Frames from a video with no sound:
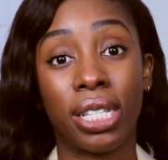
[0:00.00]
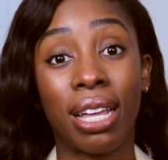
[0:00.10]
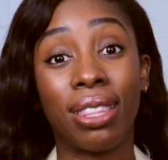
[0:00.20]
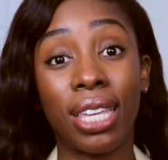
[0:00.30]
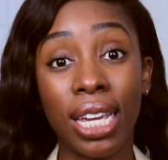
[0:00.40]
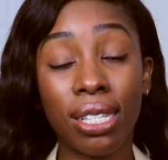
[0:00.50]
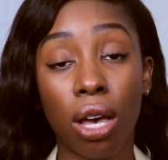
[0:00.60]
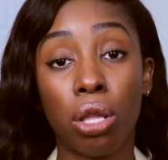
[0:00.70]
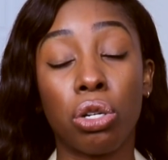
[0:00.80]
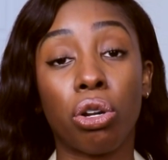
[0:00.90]
Now these
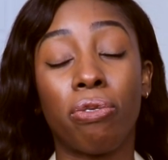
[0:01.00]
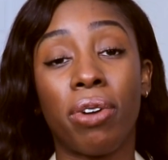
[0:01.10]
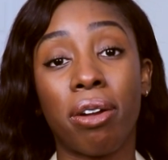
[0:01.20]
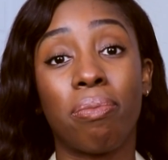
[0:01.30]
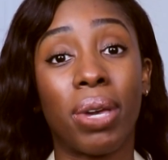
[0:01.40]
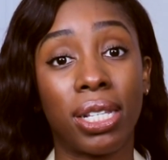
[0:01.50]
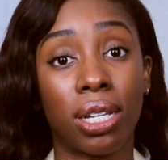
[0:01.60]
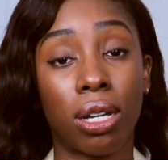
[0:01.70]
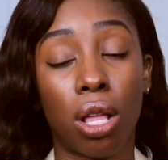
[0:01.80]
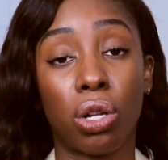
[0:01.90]
colors are very
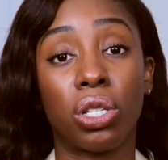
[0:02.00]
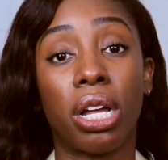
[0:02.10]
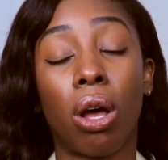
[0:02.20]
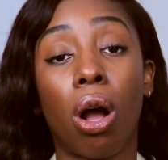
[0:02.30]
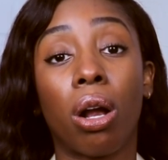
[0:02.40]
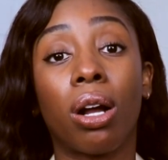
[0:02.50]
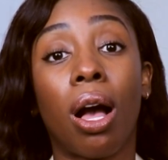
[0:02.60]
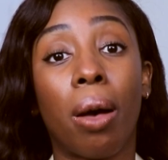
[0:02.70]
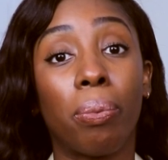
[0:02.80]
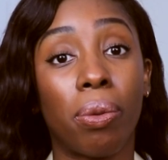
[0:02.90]
basic colors that are
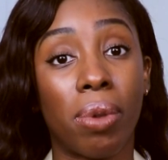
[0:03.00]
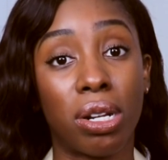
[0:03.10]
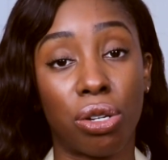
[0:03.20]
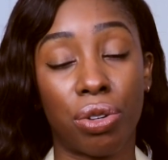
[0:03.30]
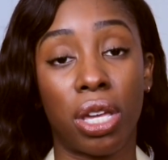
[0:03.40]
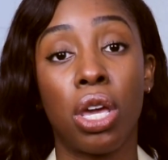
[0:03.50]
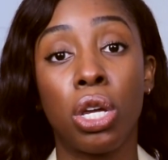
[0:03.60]
complementary